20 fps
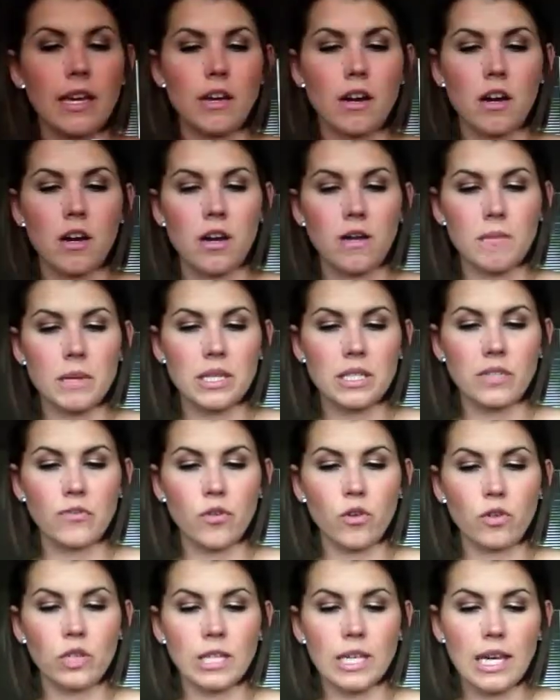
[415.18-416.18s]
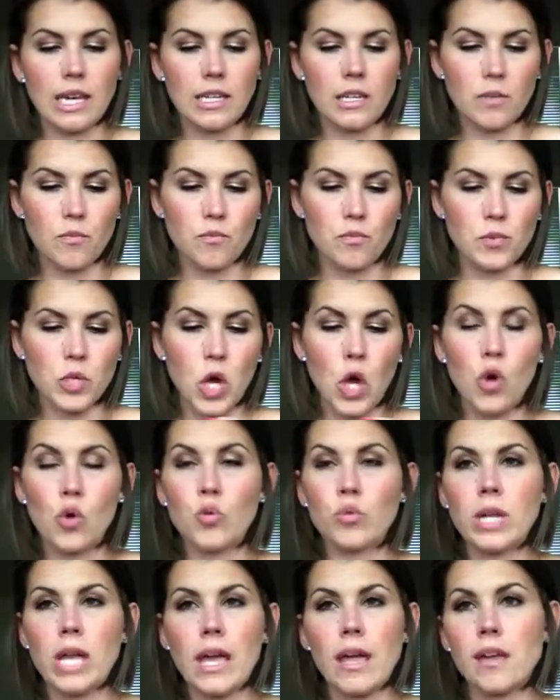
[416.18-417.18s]
exfoliate,
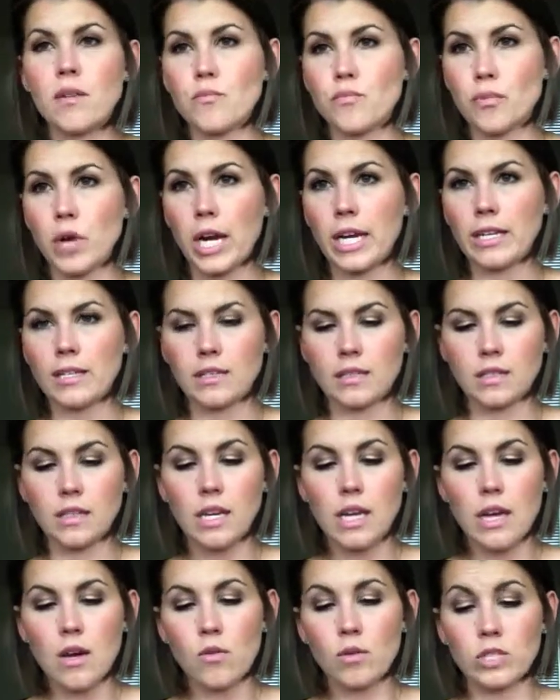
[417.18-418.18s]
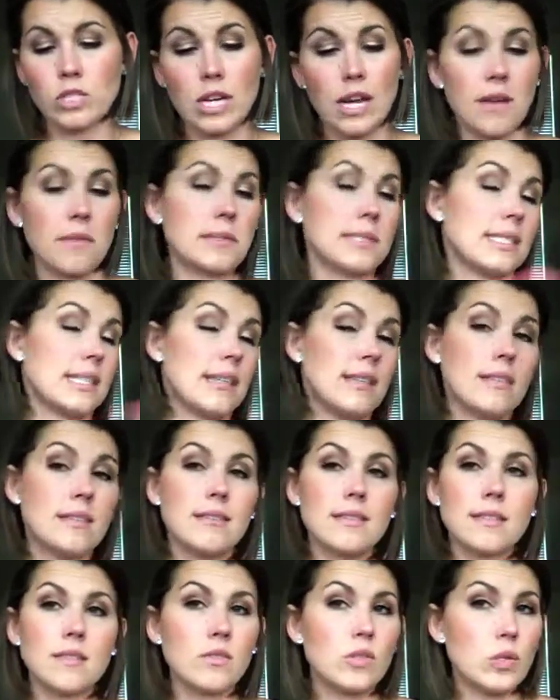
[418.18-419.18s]
tone, and brighten, which I will say these
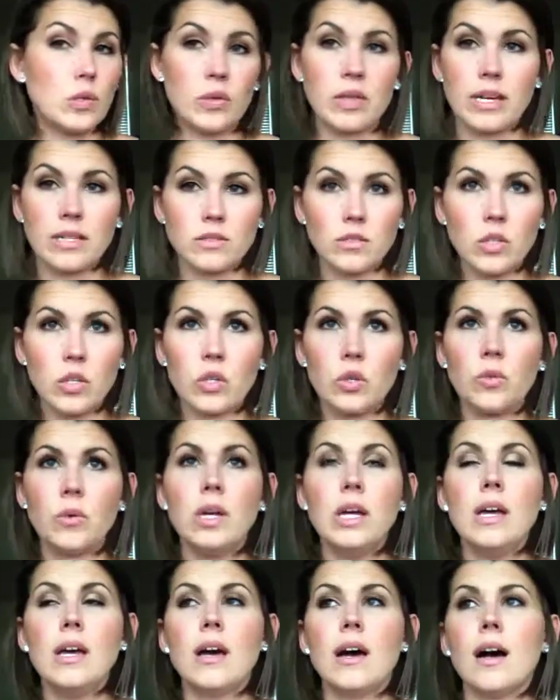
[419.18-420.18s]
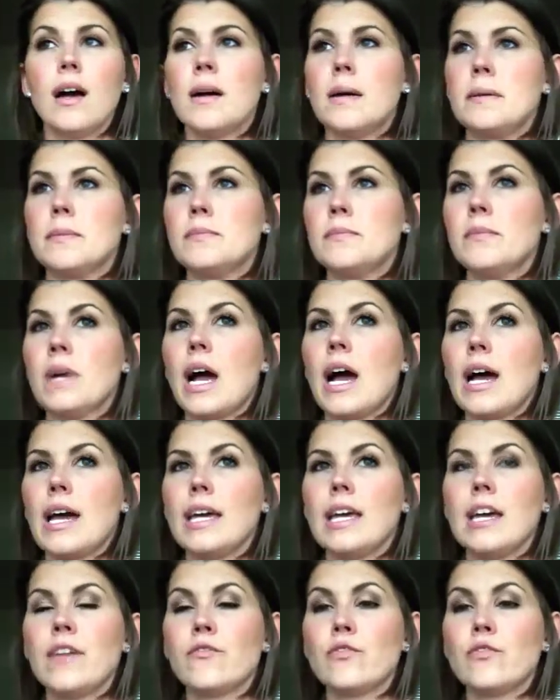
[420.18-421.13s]
do that too. I have